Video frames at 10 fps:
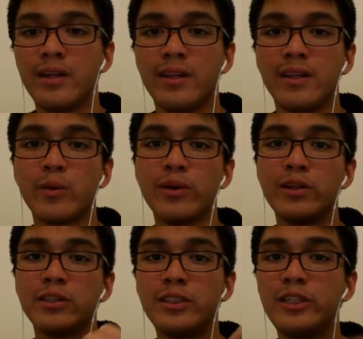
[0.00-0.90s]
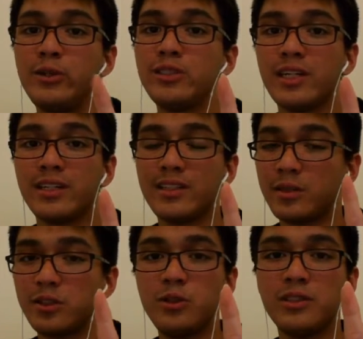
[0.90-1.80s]
there are two
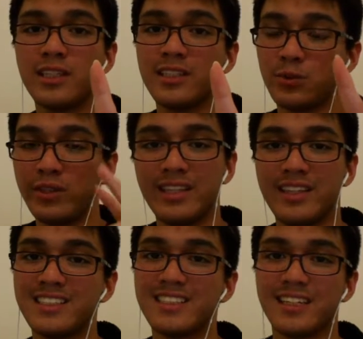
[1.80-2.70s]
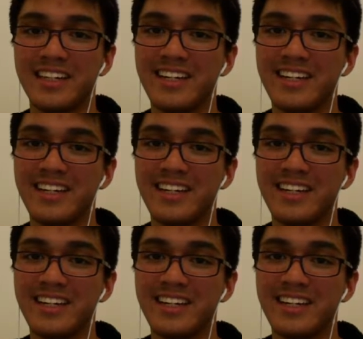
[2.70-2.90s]
studies within this study,